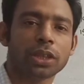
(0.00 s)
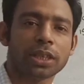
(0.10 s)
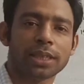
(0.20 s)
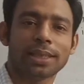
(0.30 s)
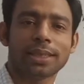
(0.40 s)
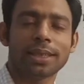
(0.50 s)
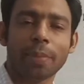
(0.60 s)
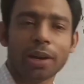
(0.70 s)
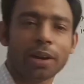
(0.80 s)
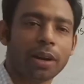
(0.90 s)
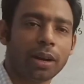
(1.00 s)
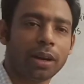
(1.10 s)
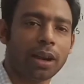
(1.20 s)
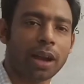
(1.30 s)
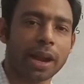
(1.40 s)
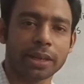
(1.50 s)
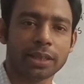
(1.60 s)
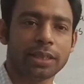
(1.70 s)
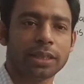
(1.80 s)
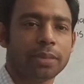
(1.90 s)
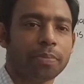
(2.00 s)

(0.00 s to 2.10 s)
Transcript: is similar kinds,